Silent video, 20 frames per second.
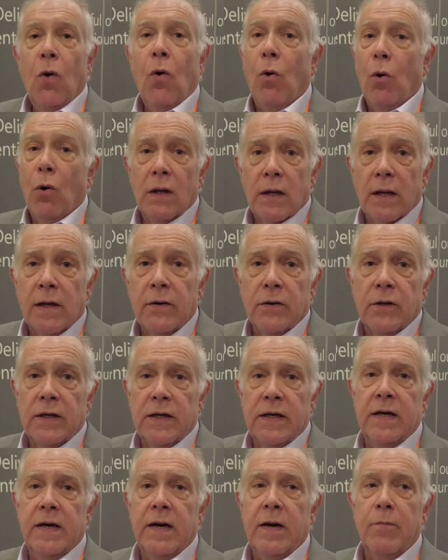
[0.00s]
Or
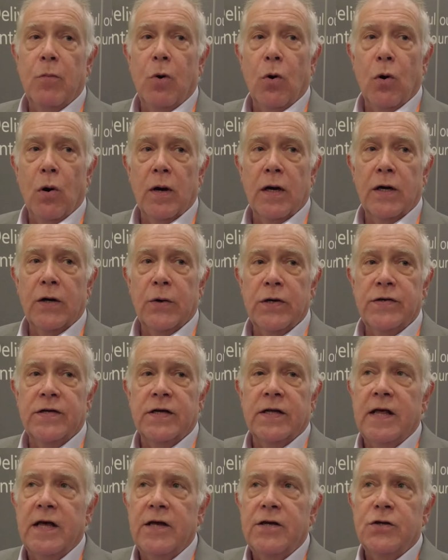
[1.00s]
literally, more
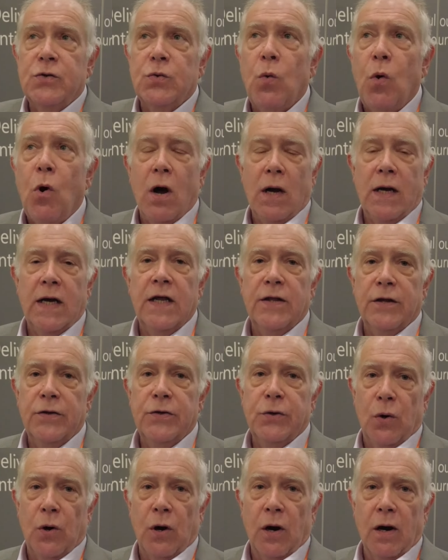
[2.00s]
increasingly, they just walk in the
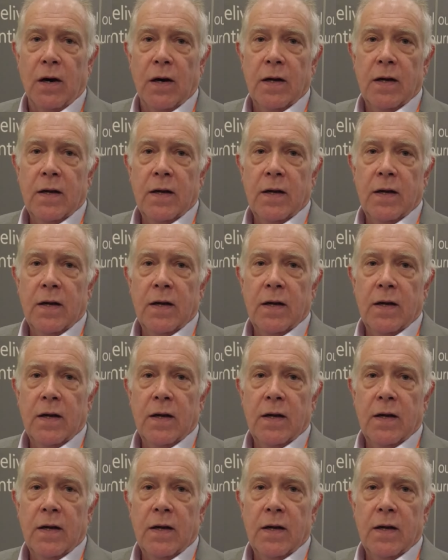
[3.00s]
door.